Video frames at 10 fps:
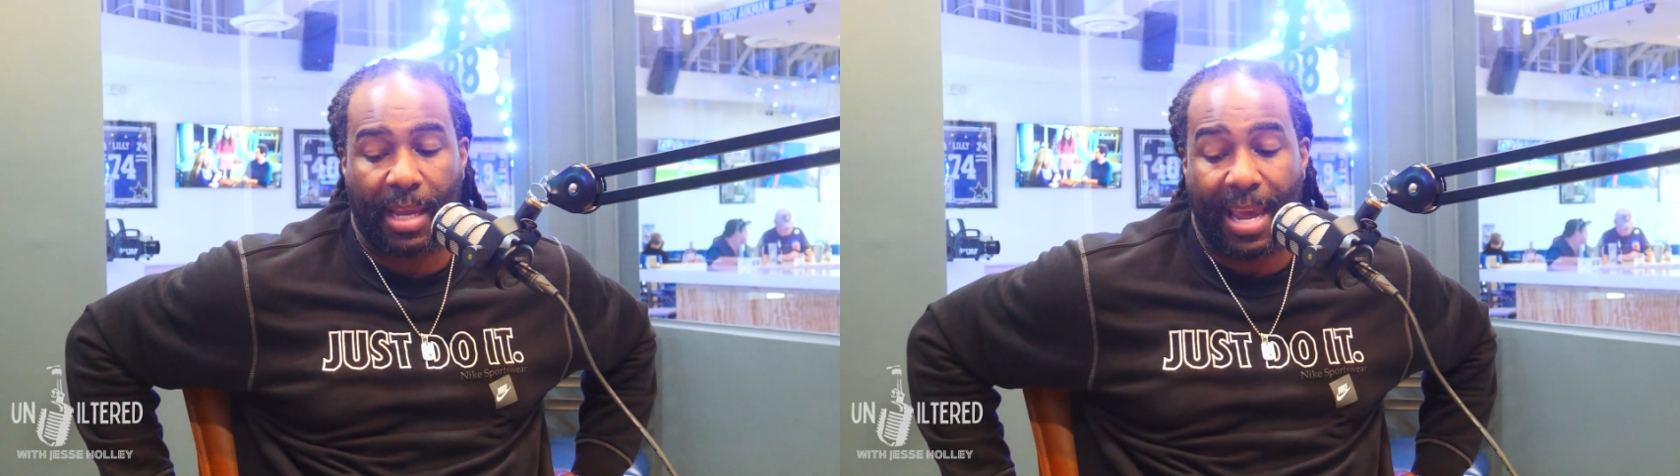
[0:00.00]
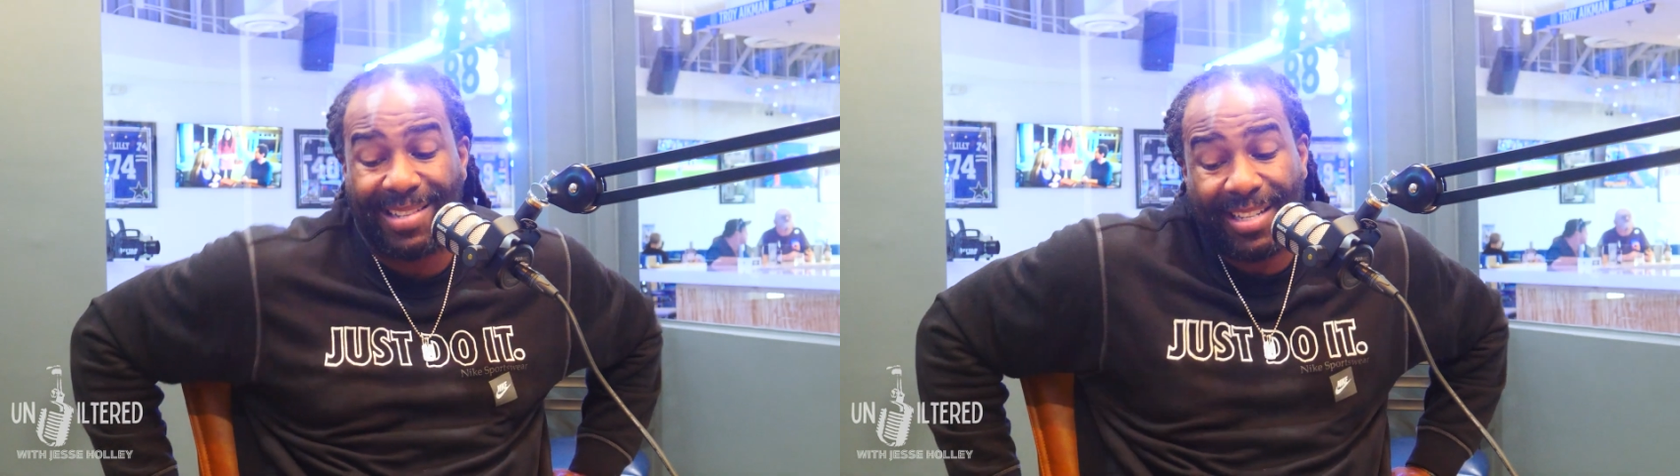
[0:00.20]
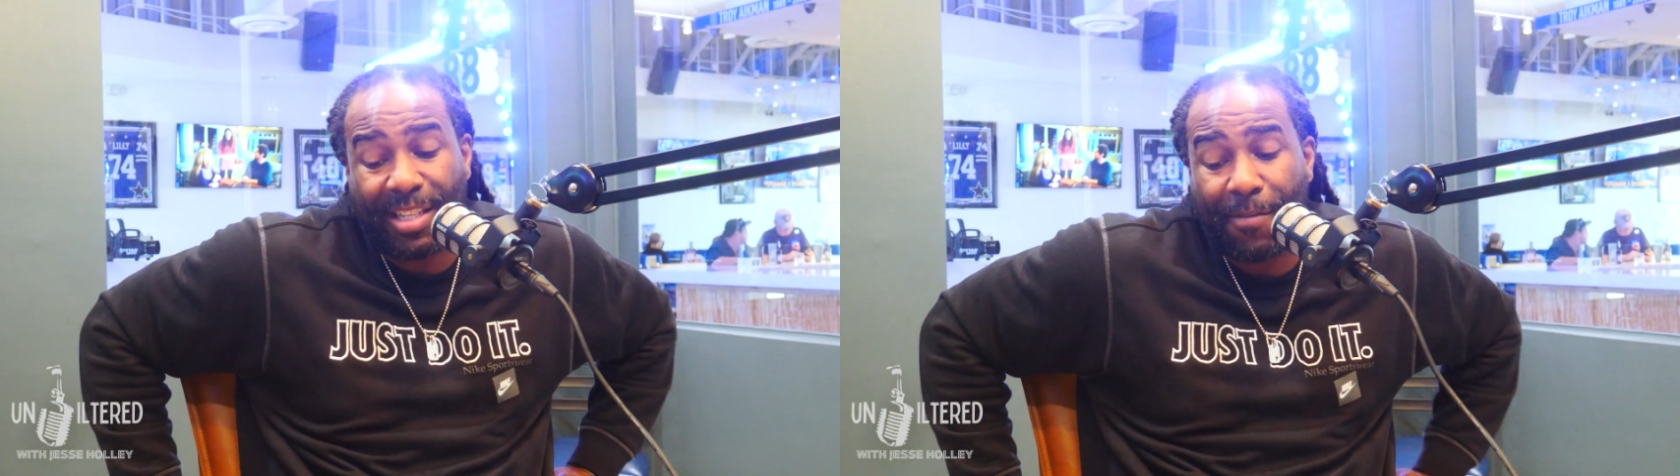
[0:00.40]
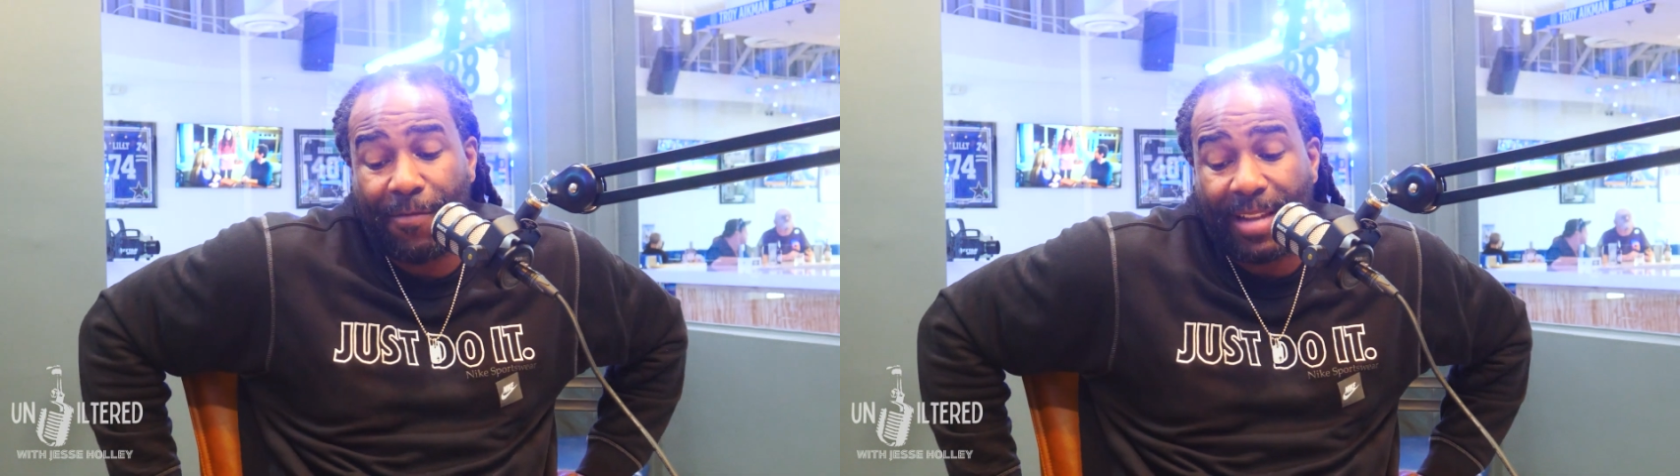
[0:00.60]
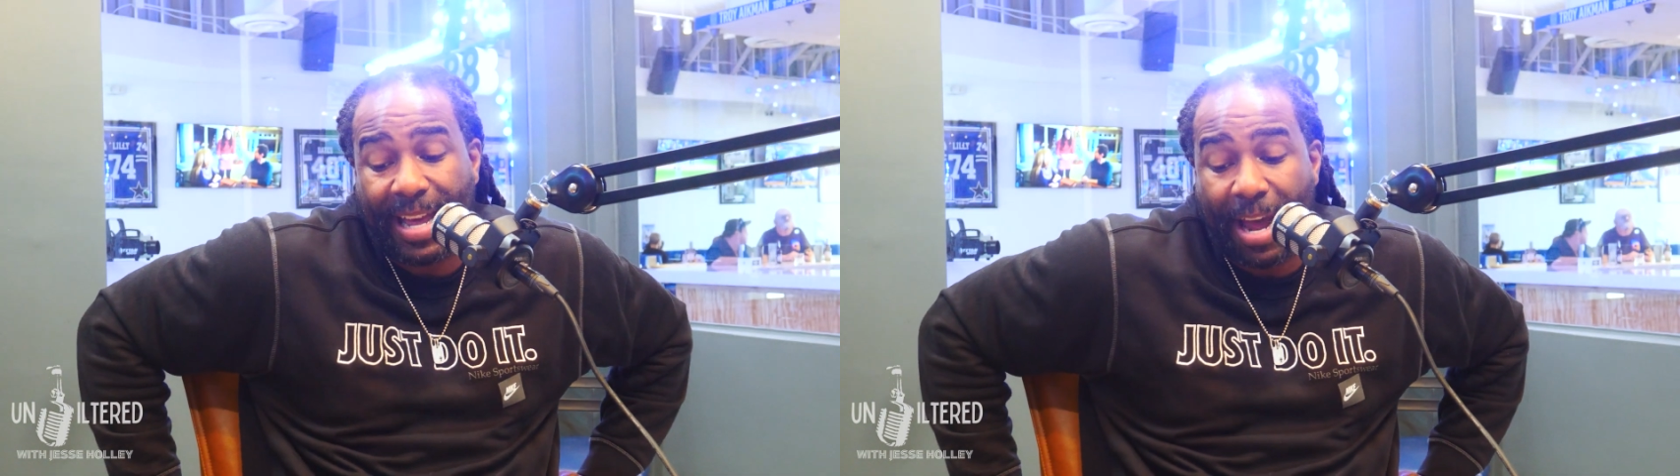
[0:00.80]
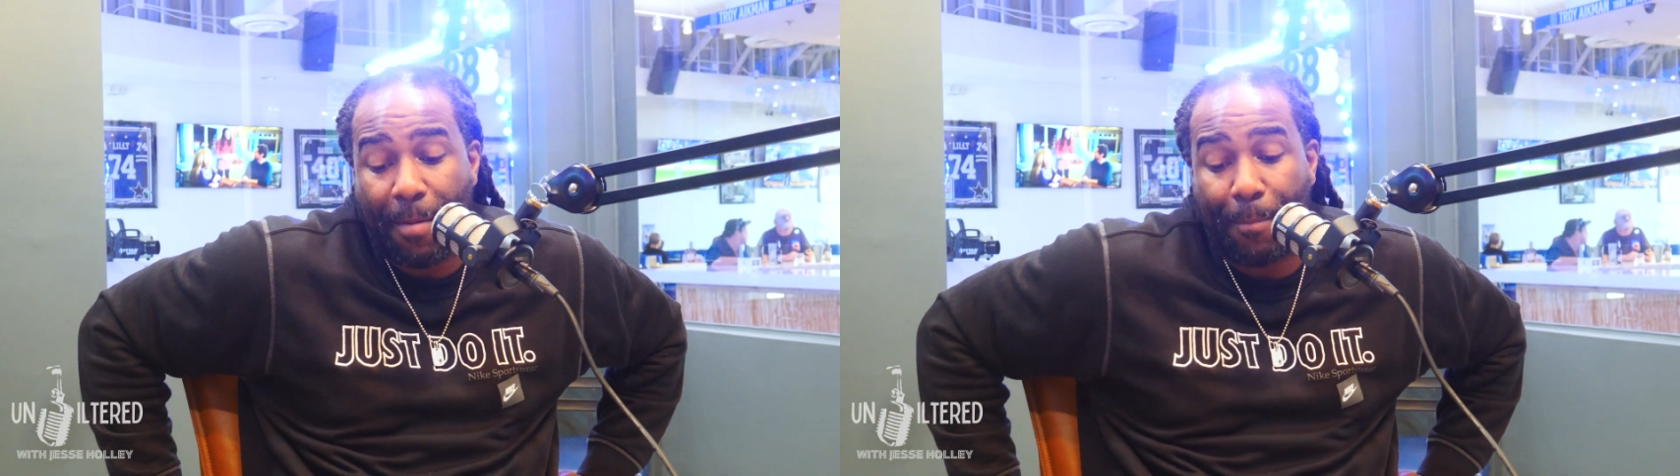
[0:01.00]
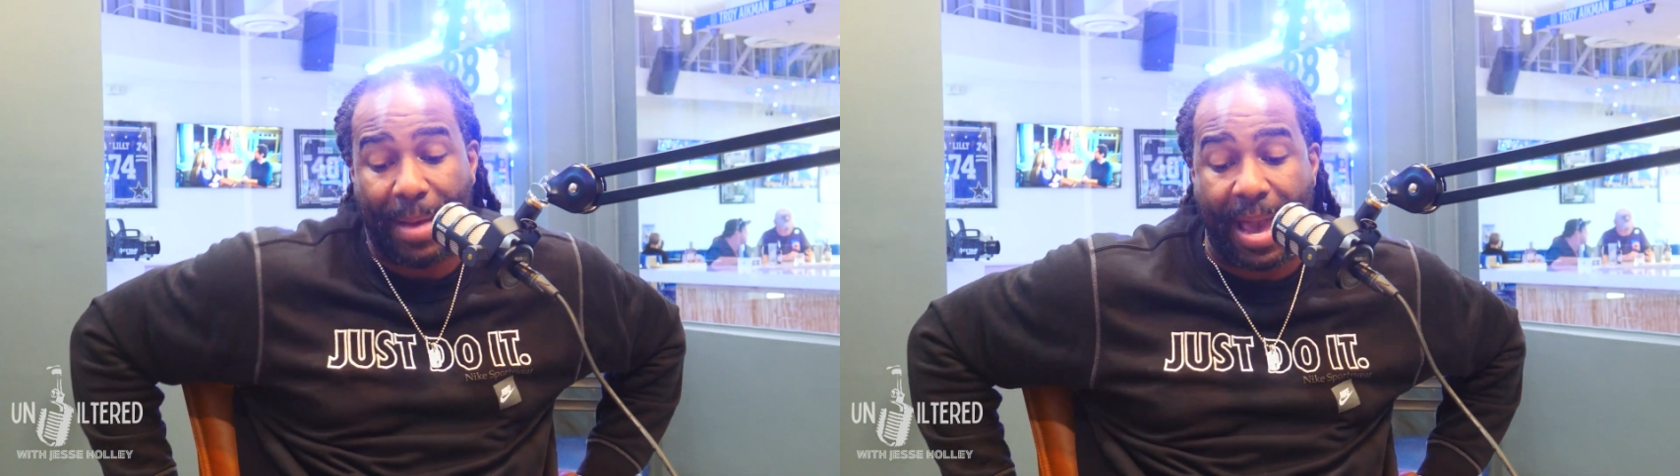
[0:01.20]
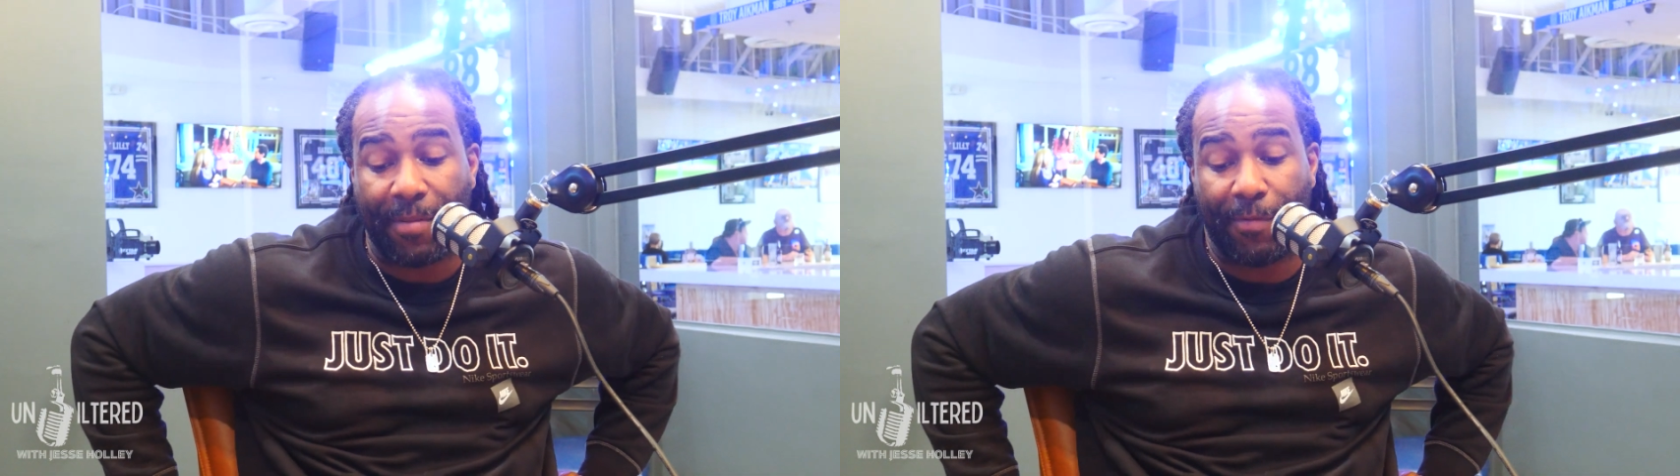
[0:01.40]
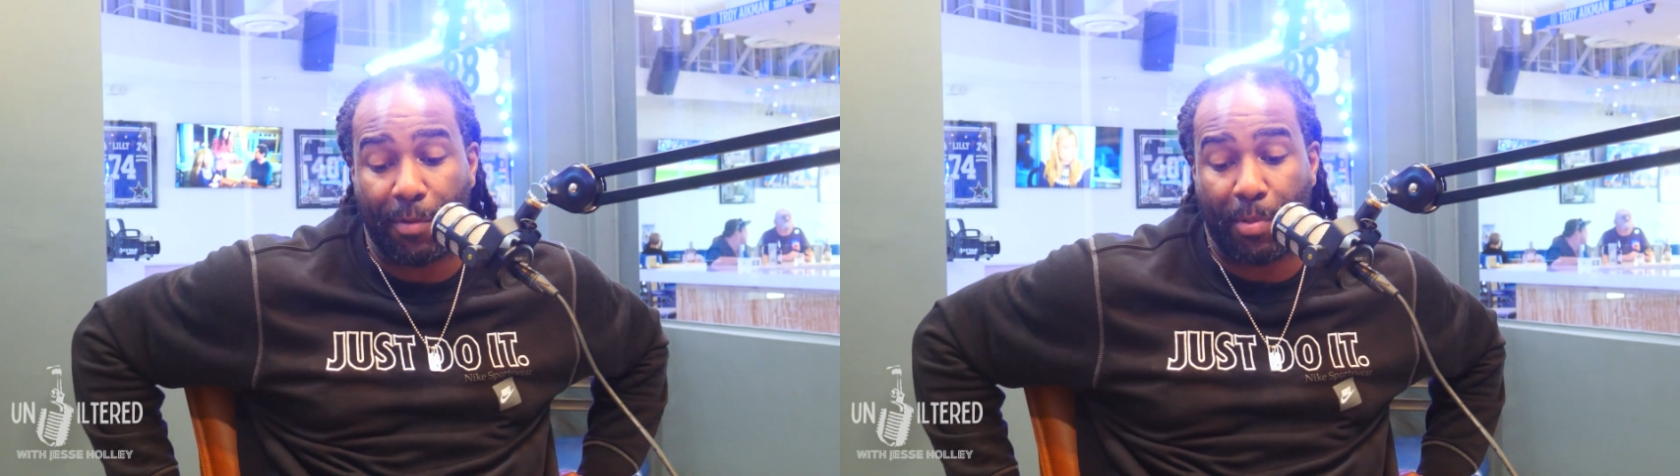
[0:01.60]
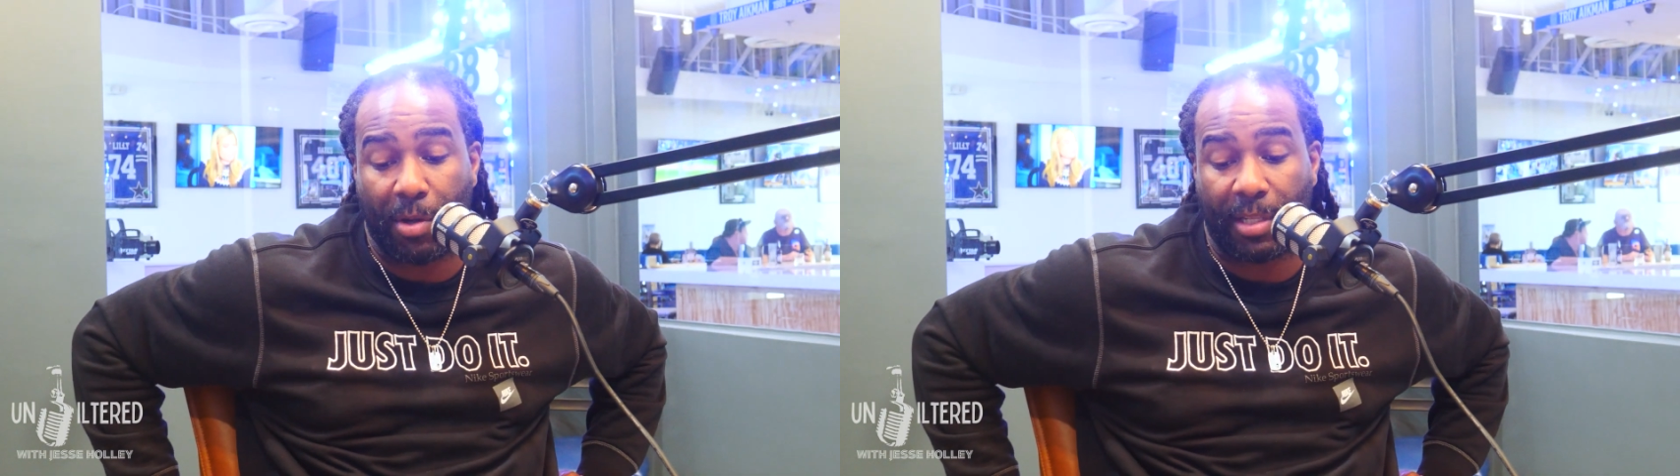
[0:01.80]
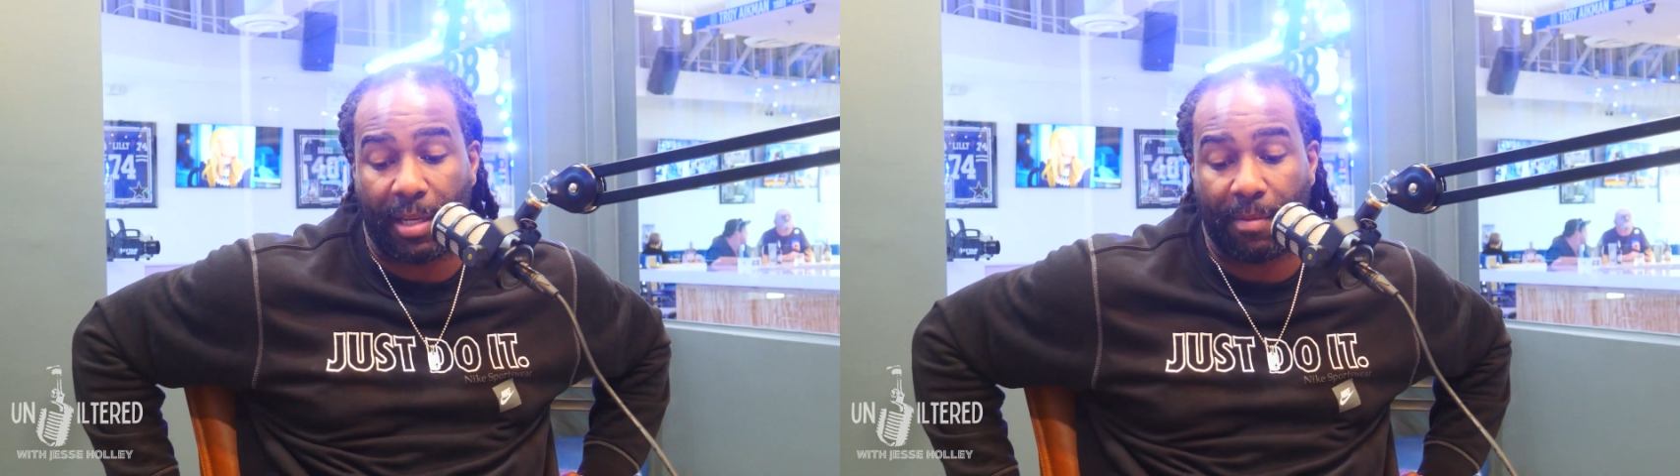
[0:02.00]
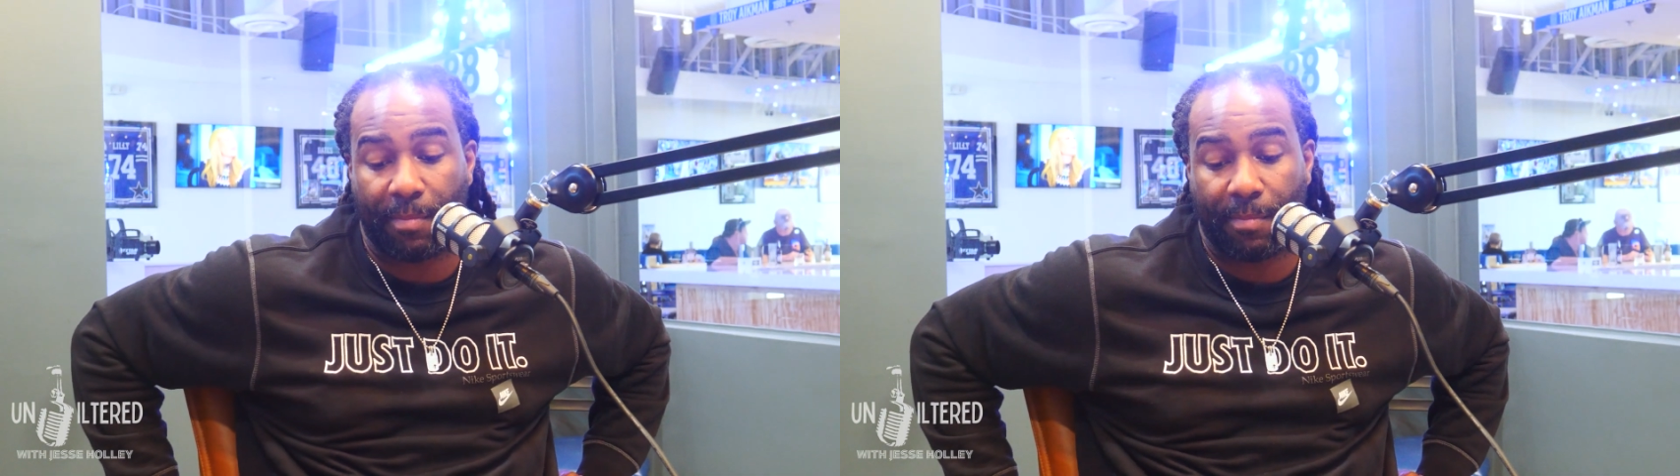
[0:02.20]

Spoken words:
just a flat-out bad football team.